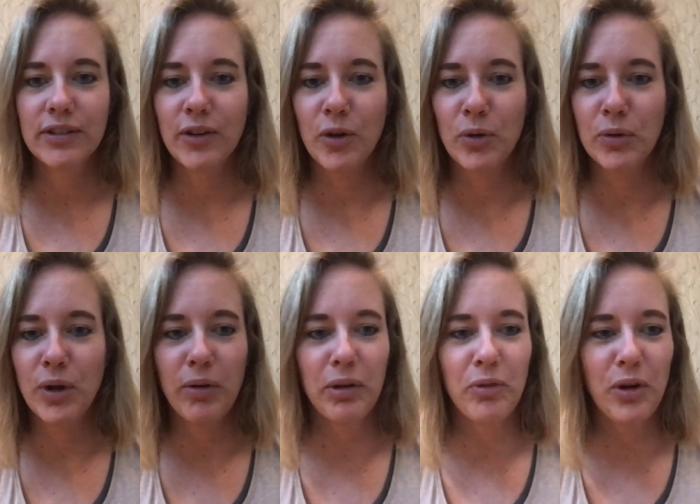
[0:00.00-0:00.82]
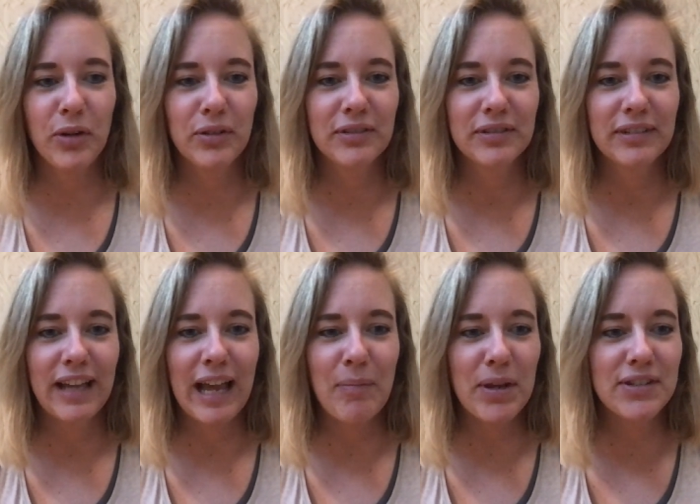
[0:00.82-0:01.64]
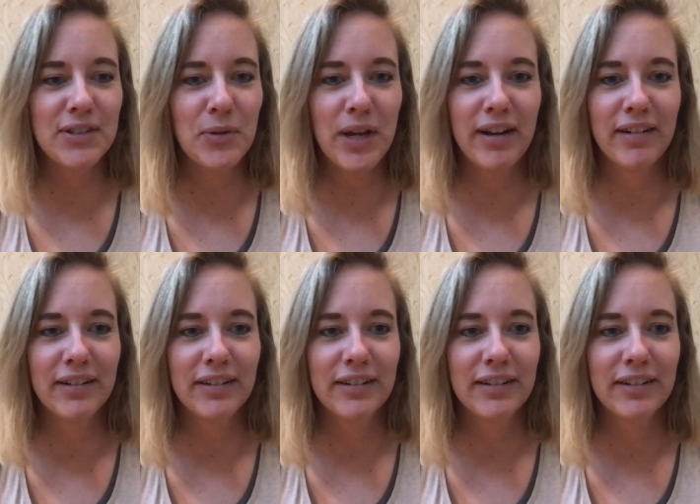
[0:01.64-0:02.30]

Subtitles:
All going wrong. Am I still here?